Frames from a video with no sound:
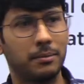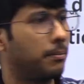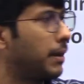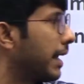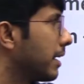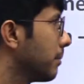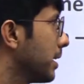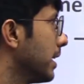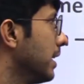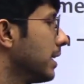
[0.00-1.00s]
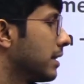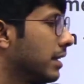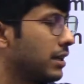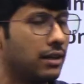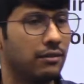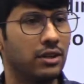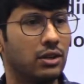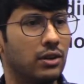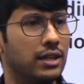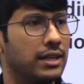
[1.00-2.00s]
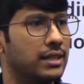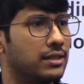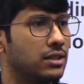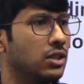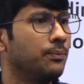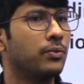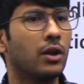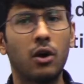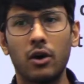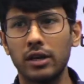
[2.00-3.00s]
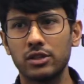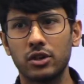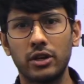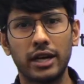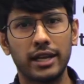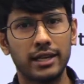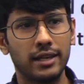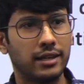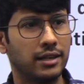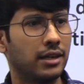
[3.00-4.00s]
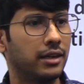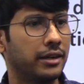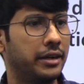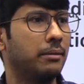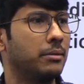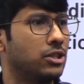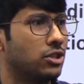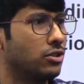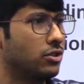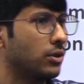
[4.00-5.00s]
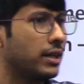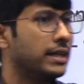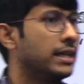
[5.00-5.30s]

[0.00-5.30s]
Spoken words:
plan B, that we call it as the horizontal dimensions. Okay,